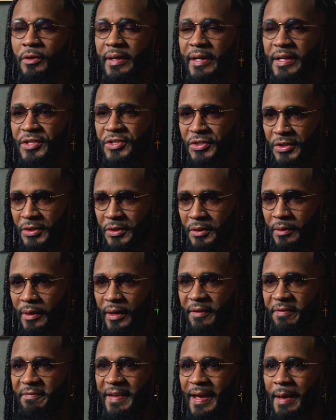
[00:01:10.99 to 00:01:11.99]
issue
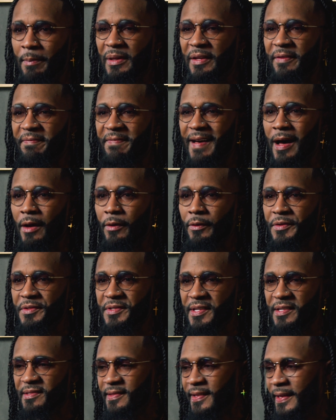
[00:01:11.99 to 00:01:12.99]
of family founders
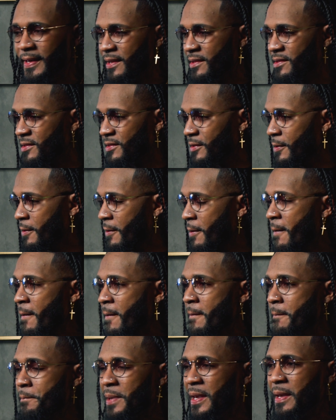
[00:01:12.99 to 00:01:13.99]
is this.
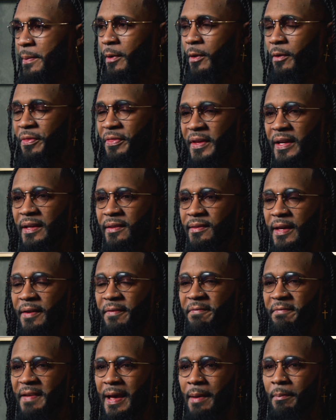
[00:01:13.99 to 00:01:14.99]
People think that
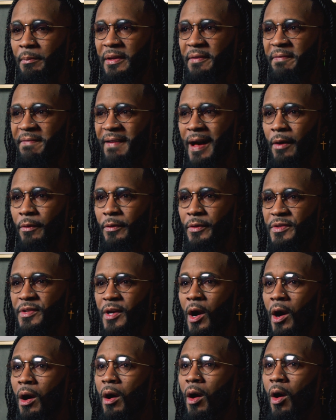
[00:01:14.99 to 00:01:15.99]
family founders
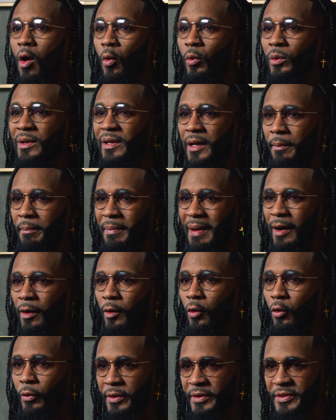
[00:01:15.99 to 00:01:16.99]
are only about
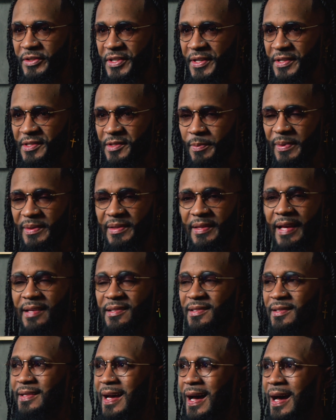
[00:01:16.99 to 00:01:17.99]
origins, but
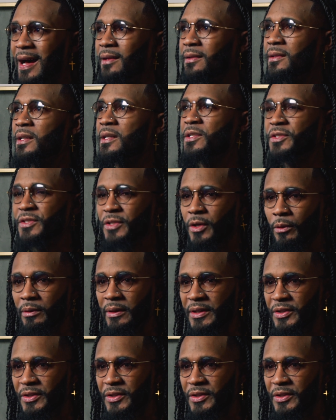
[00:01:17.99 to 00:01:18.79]
that's not totally